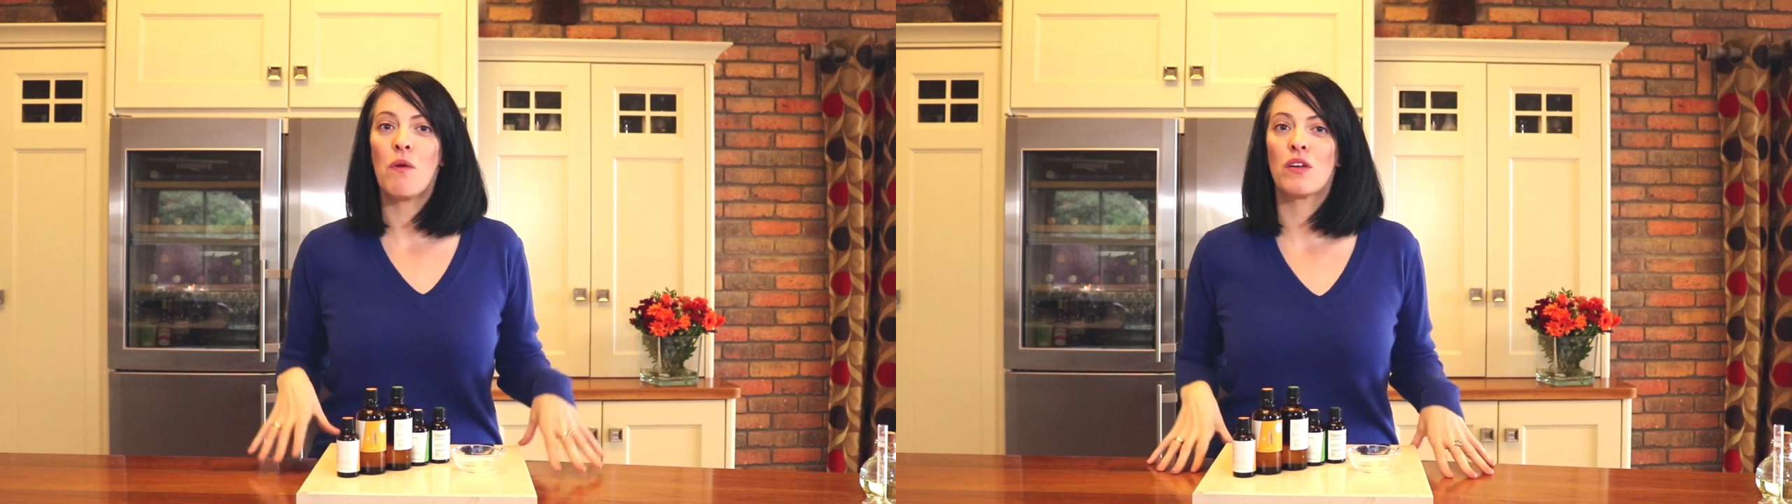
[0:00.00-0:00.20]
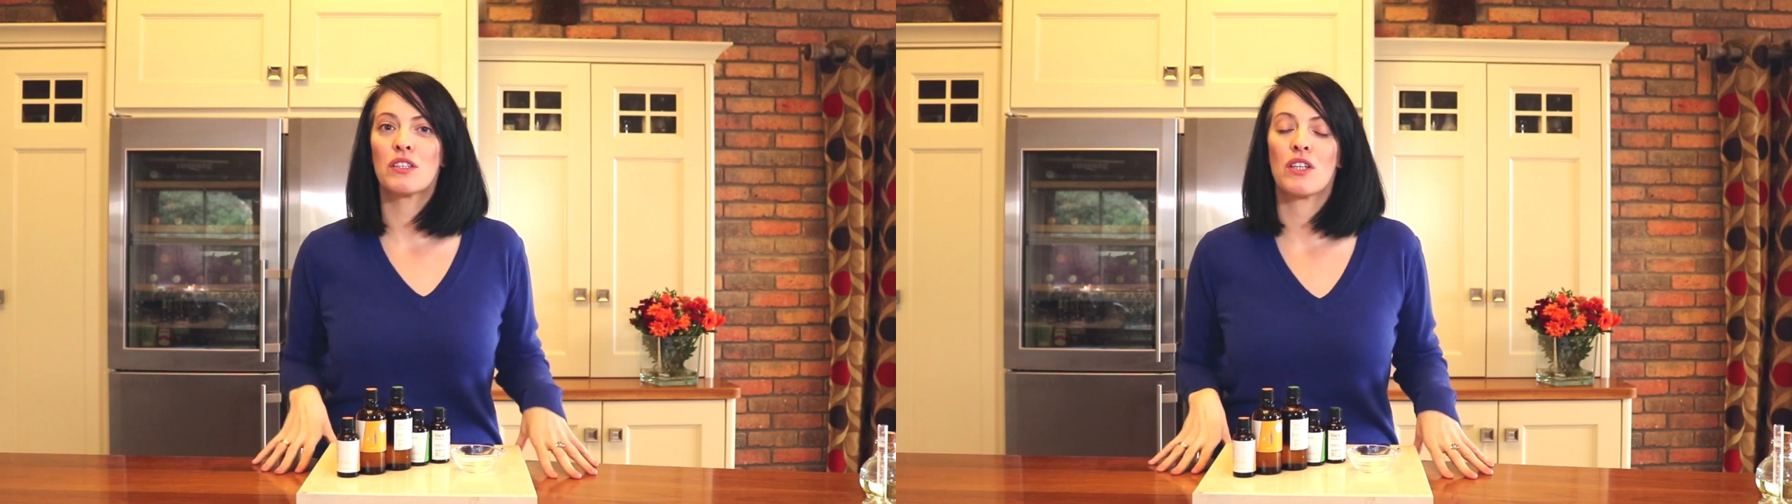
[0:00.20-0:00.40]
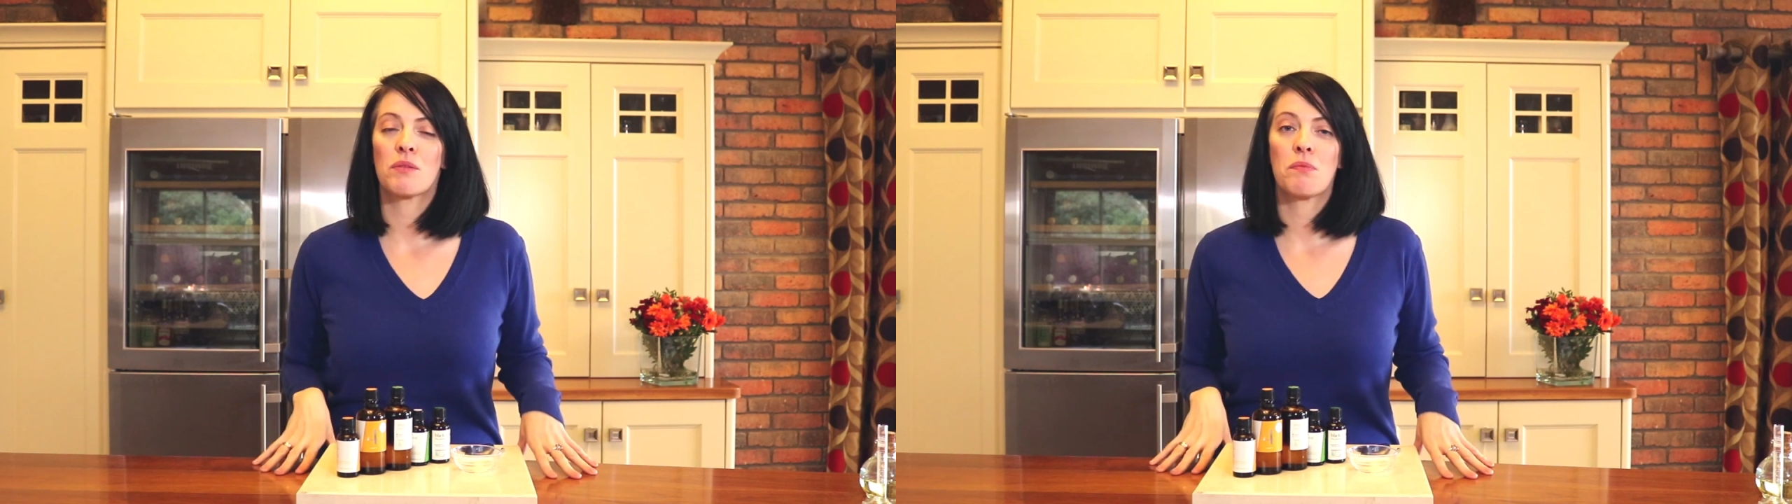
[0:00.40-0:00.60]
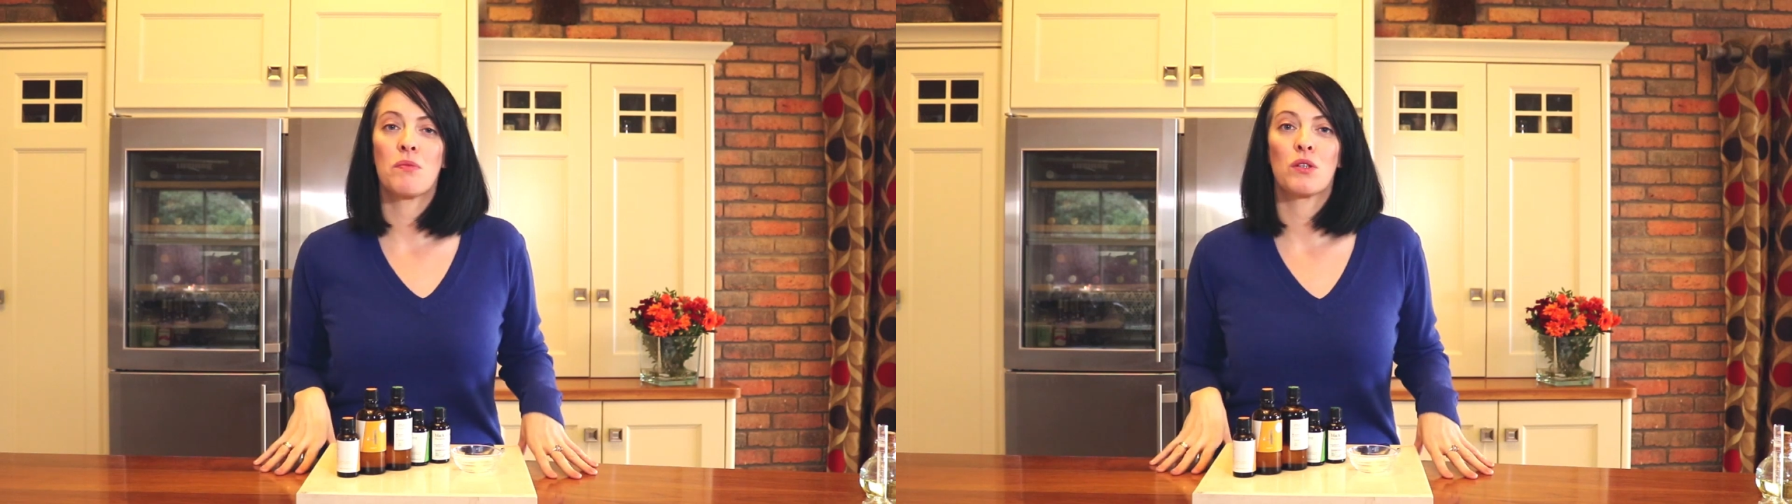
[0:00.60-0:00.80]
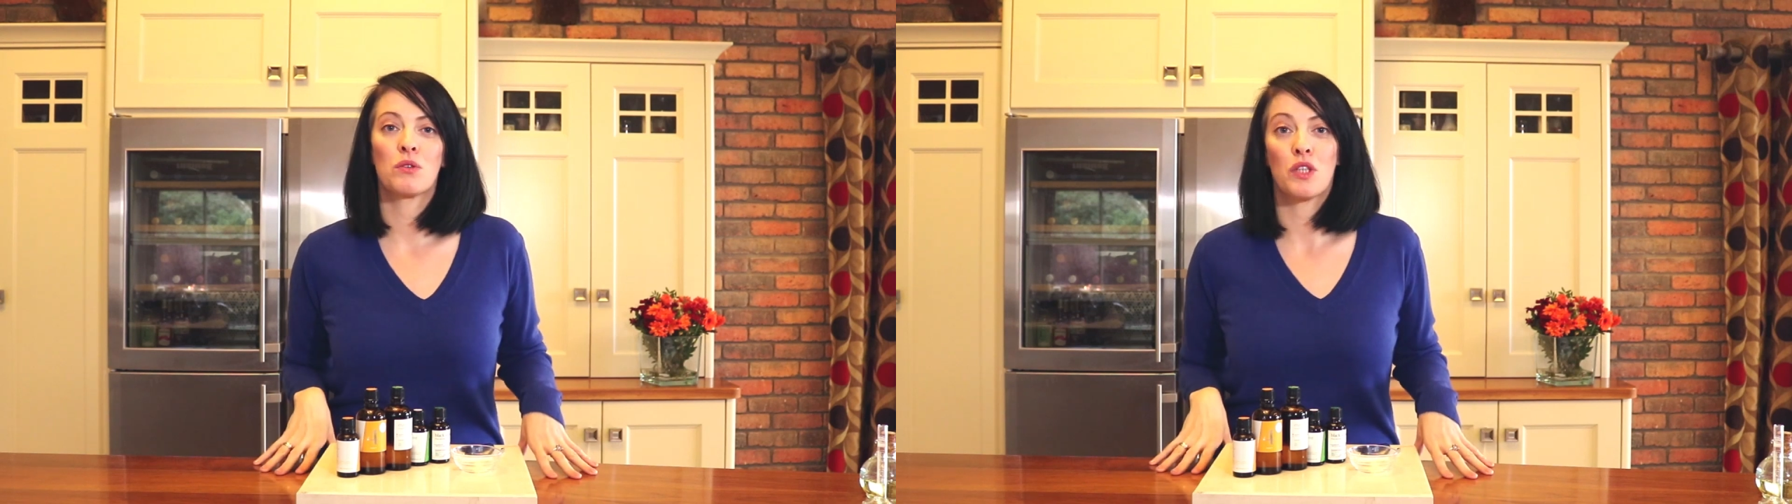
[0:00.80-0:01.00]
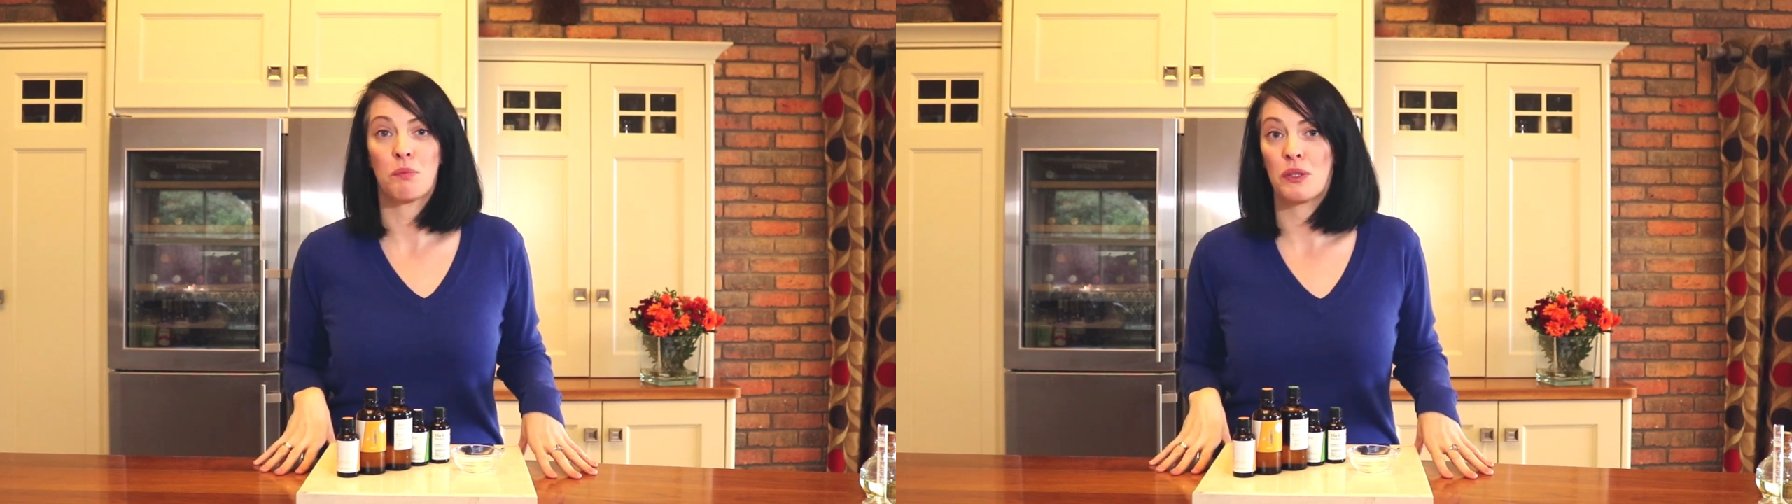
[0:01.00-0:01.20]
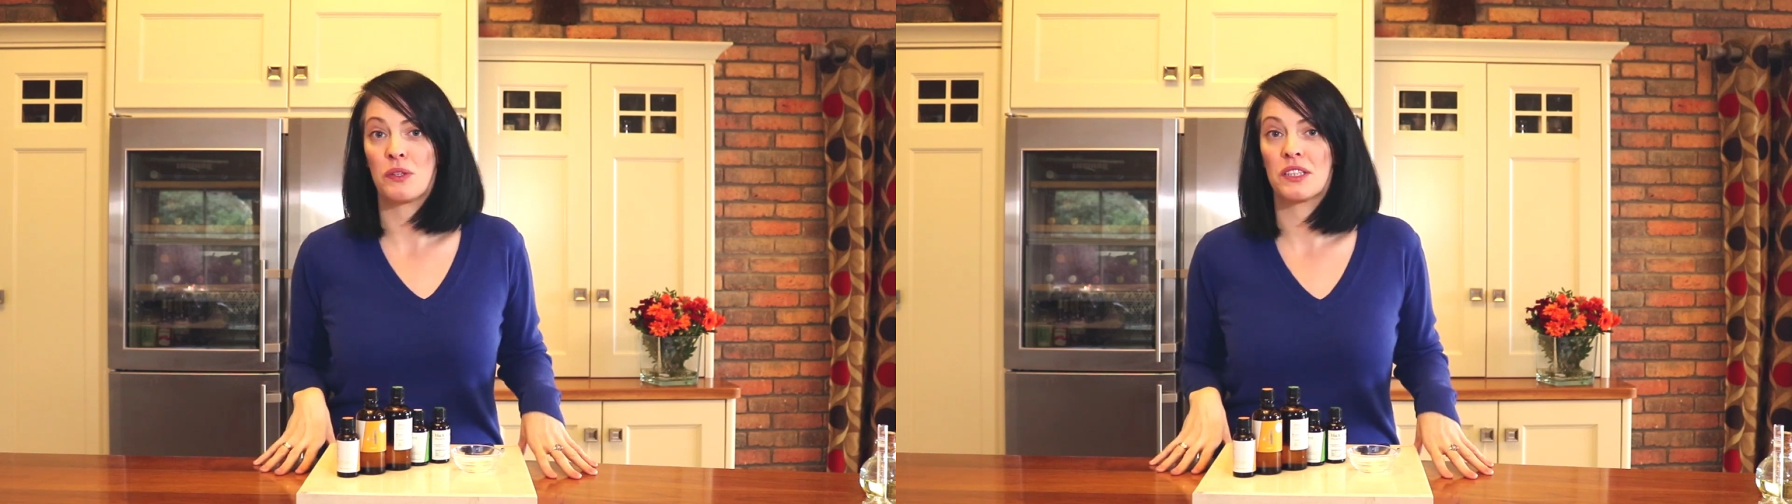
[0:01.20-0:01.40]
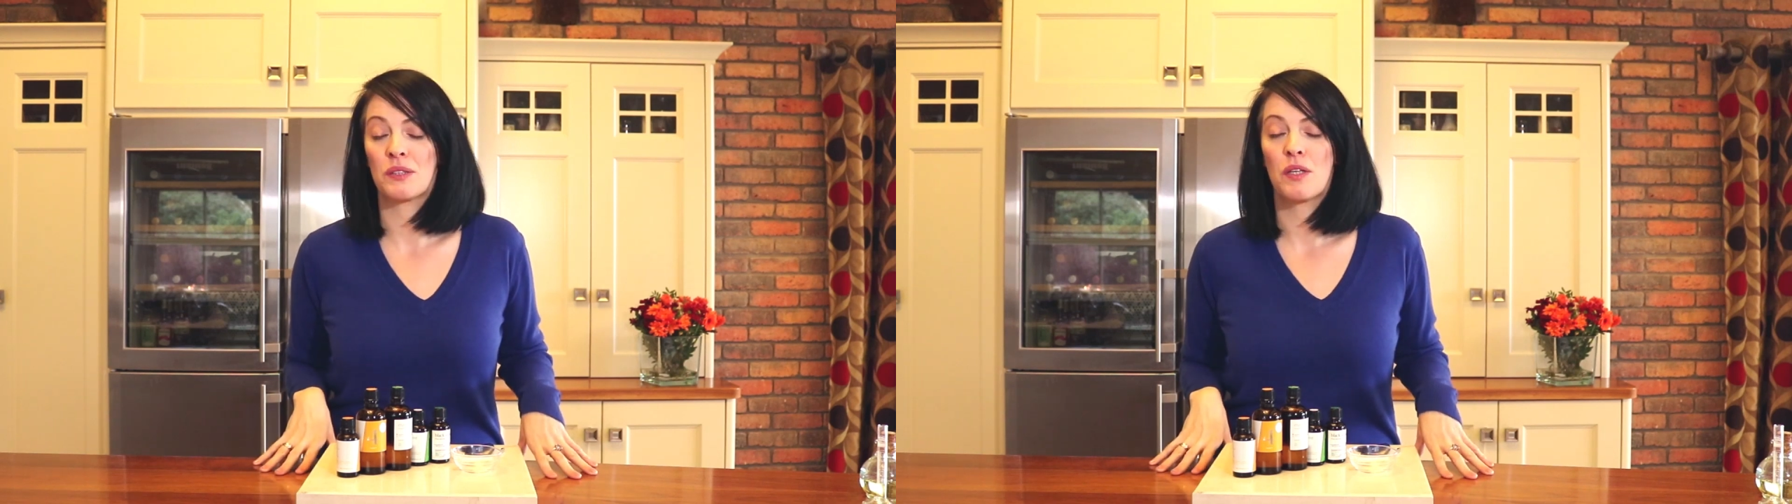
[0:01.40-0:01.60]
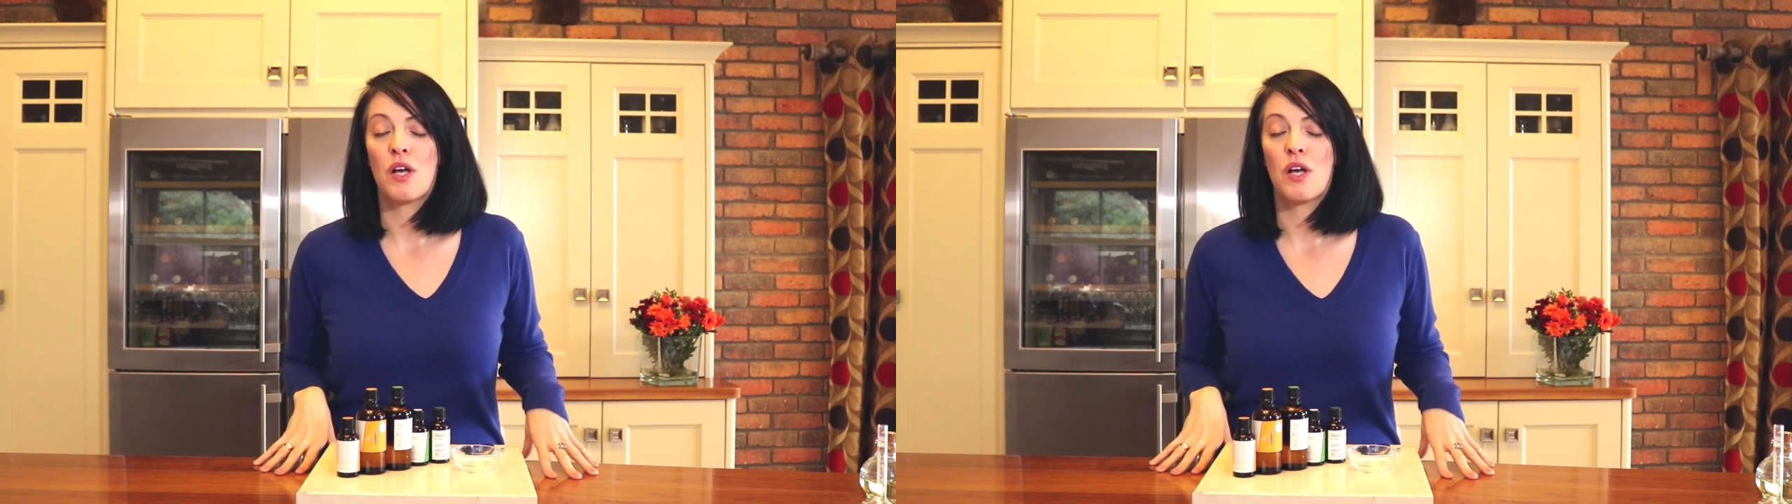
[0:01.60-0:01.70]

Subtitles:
I want to talk about monoterpenols.